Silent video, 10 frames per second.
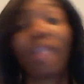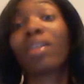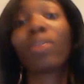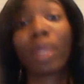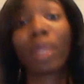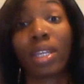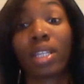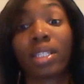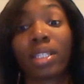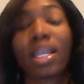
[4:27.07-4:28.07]
3
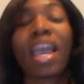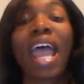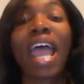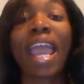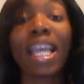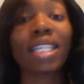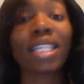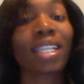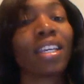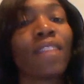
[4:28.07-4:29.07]
things, and it's going
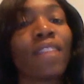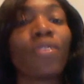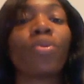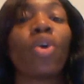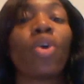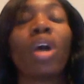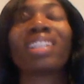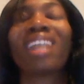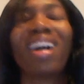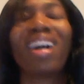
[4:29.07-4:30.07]
to give you
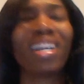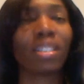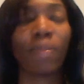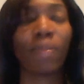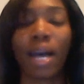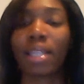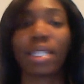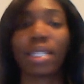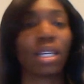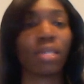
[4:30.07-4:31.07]
tons of body,
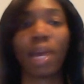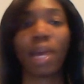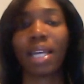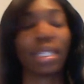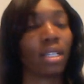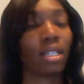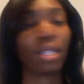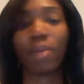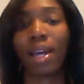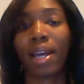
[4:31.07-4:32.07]
tons of body, tons of
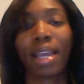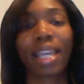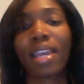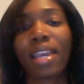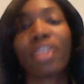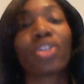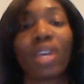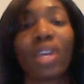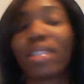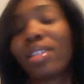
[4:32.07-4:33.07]
body. I can't stress
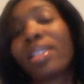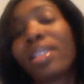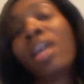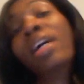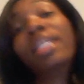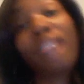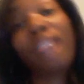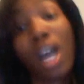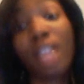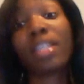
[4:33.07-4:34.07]
this,
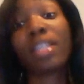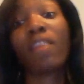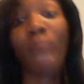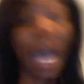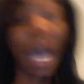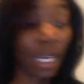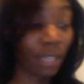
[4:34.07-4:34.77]
tons of body.